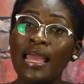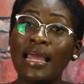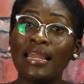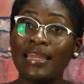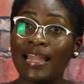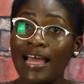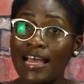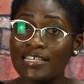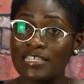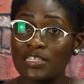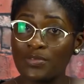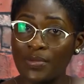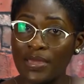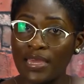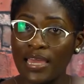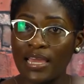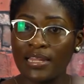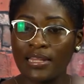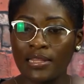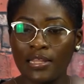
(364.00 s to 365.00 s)
last
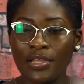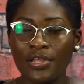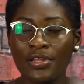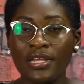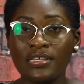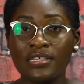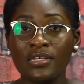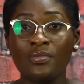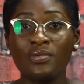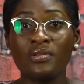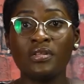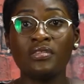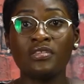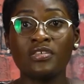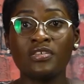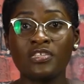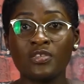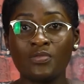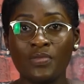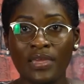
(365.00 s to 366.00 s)
weekend and then United winning
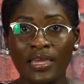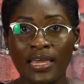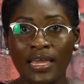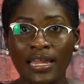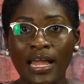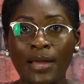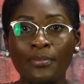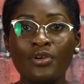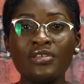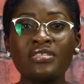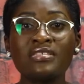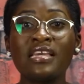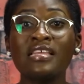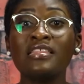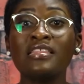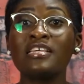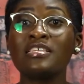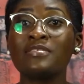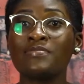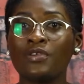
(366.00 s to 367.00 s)
this weekend. I'm not
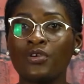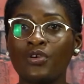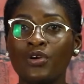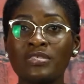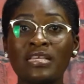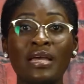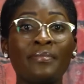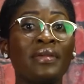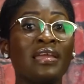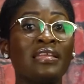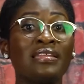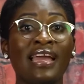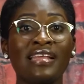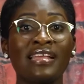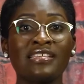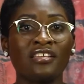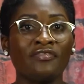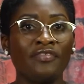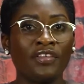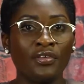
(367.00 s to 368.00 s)
saying this because I'm a
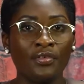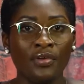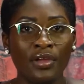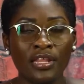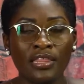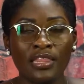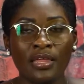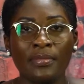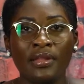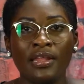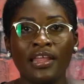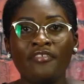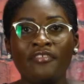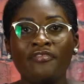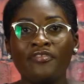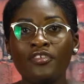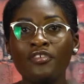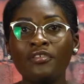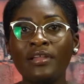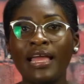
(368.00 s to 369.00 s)
United fan or anything, but I
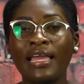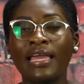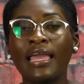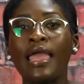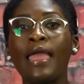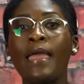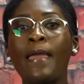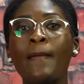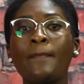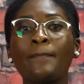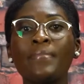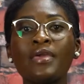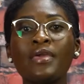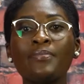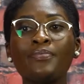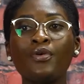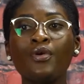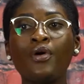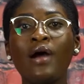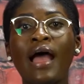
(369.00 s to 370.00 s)
feel like
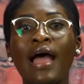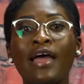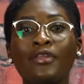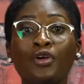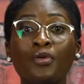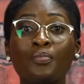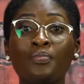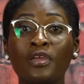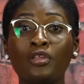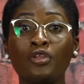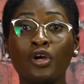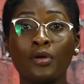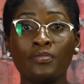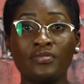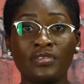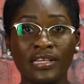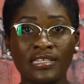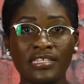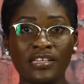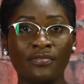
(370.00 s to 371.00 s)
people are not being
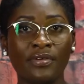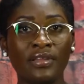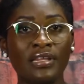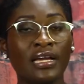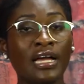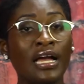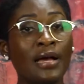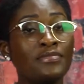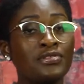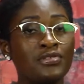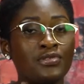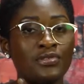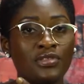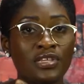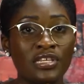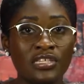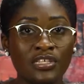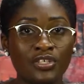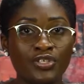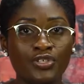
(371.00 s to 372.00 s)
objective when it comes to
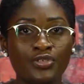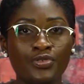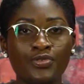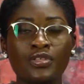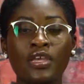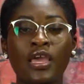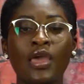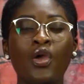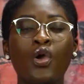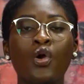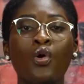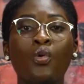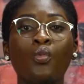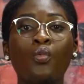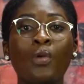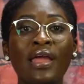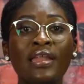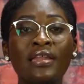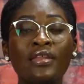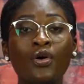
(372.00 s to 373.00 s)
these issues.
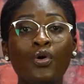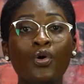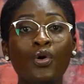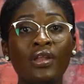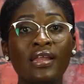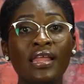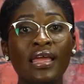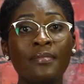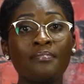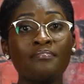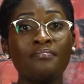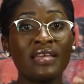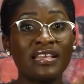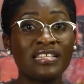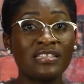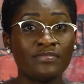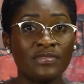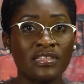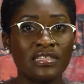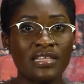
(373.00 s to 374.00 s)
When Ole
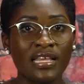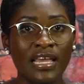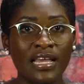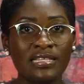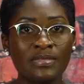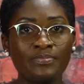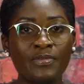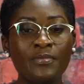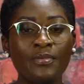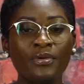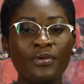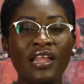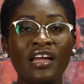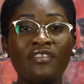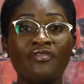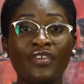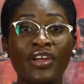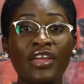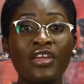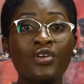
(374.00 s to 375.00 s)
makes mistakes, people are
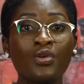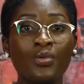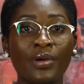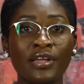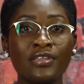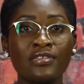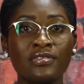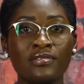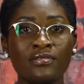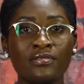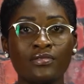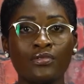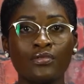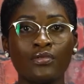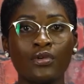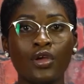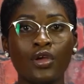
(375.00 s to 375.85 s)
very quick to